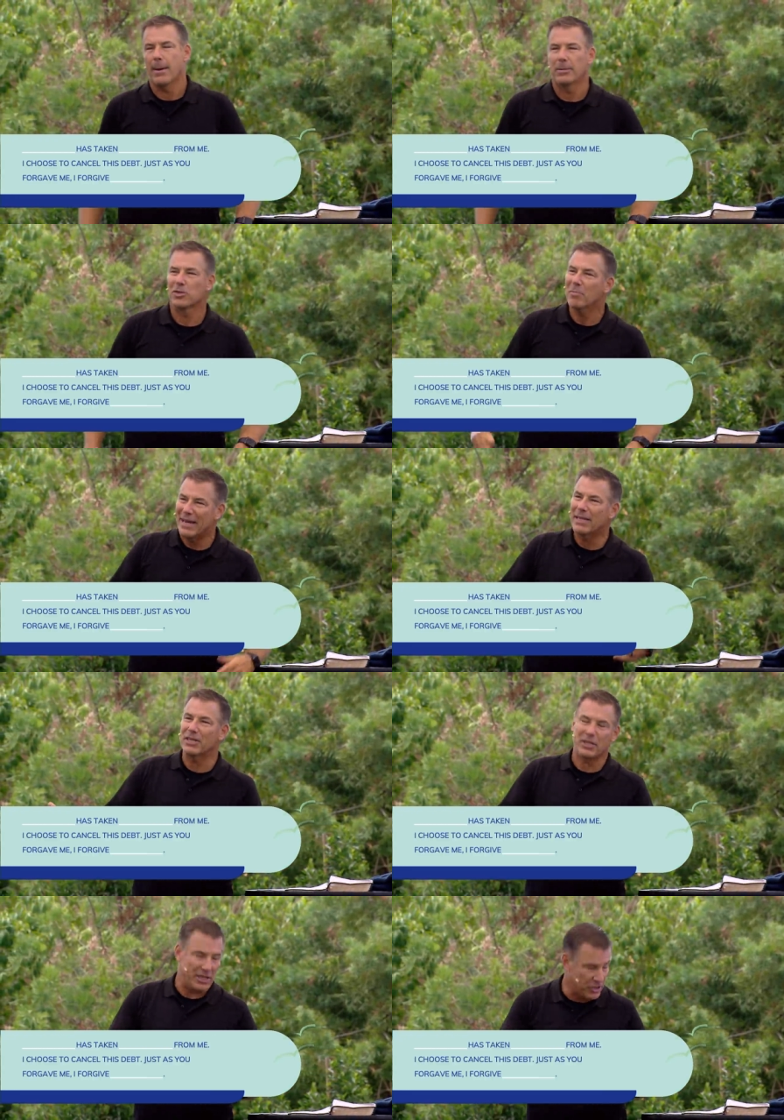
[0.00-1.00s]
Just make the
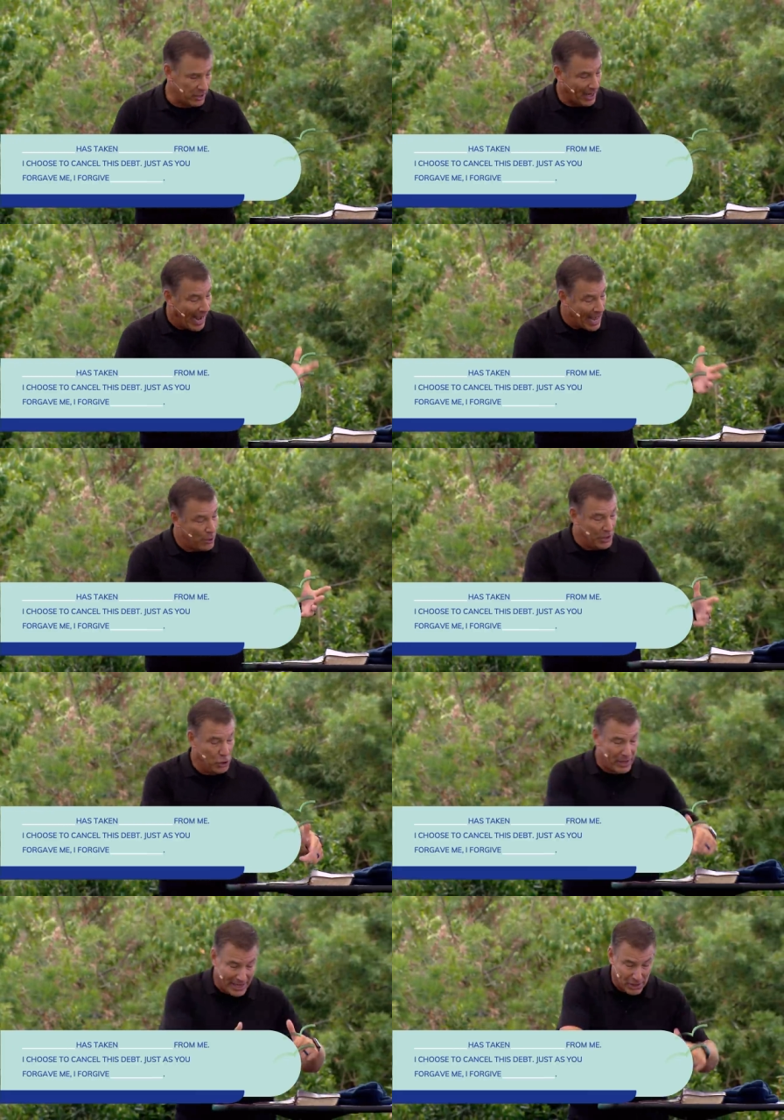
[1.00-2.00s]
decision. Like, how do I do
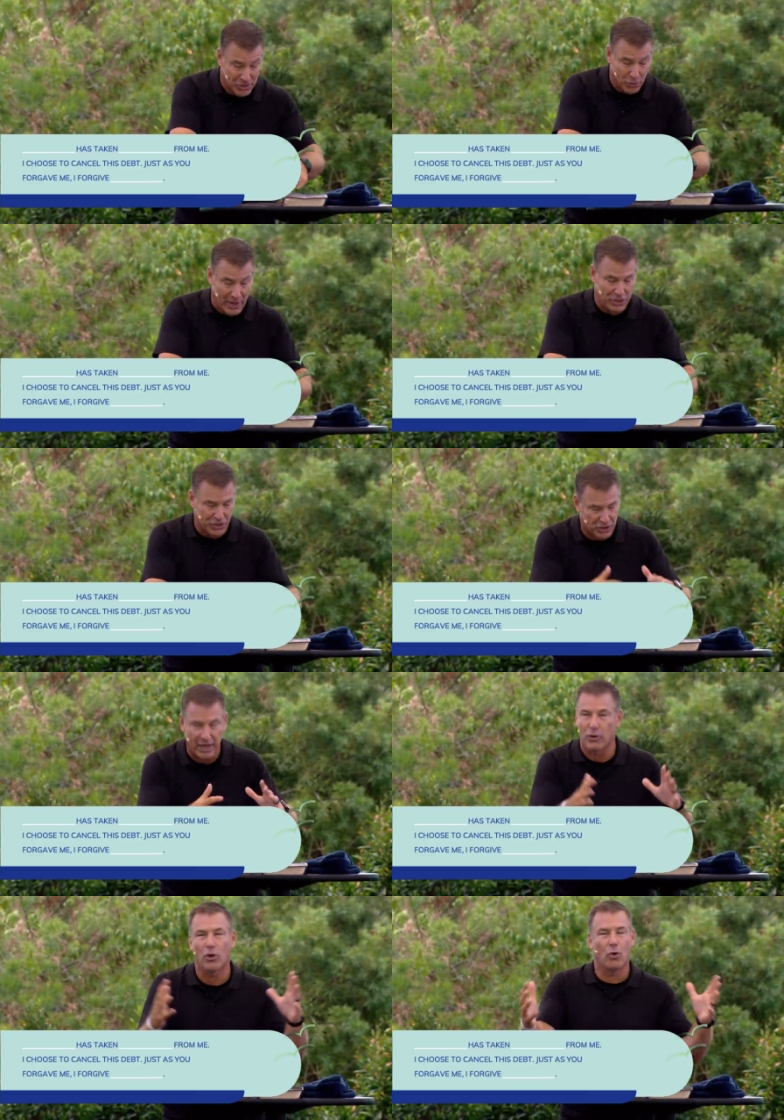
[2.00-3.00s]
that? Here's the way. Just
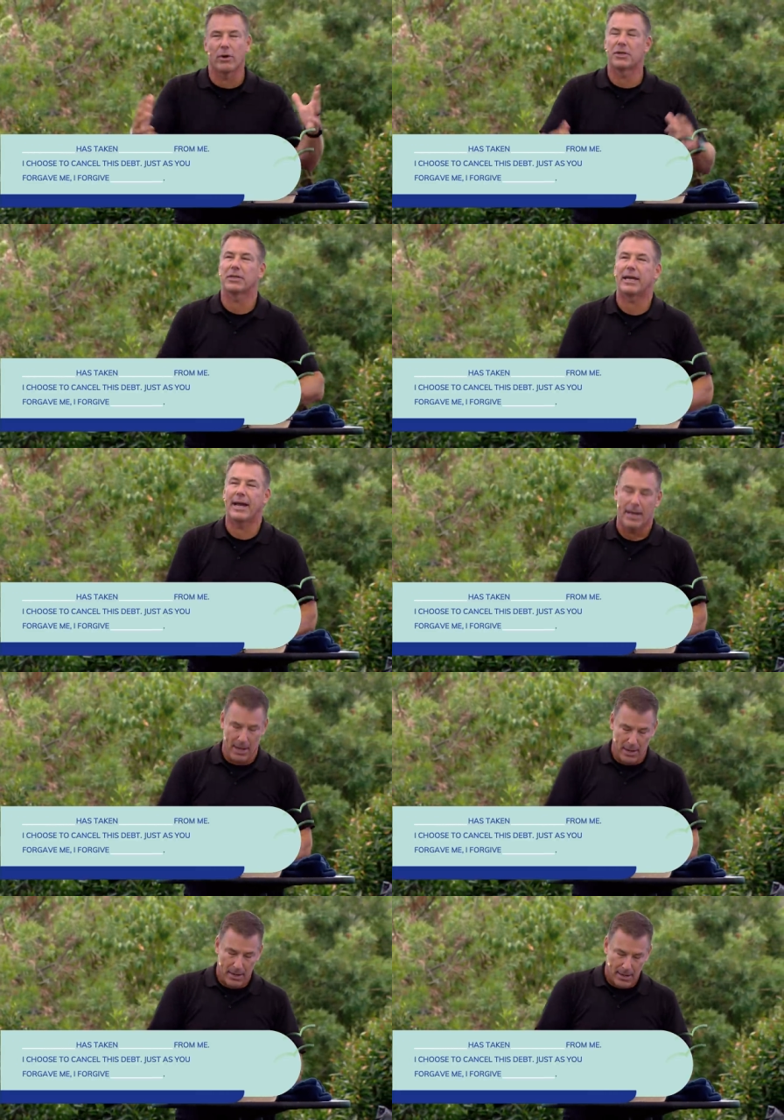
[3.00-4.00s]
tell the Lord. Just say,
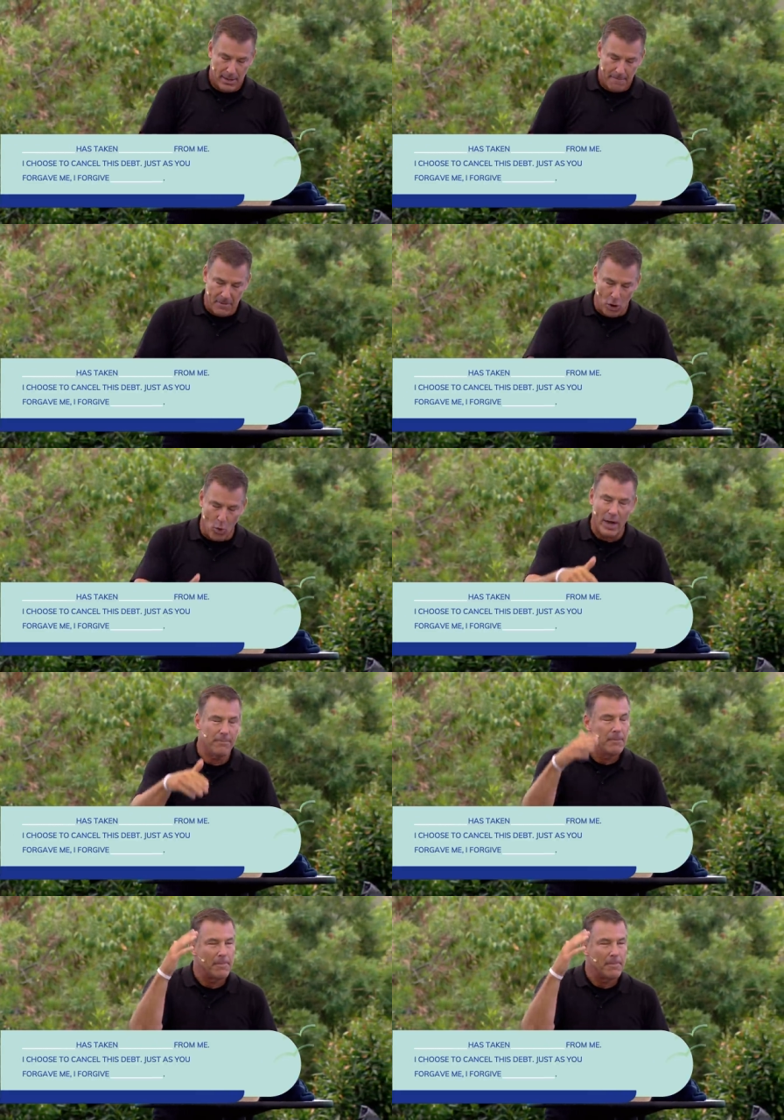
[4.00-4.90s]
you know what?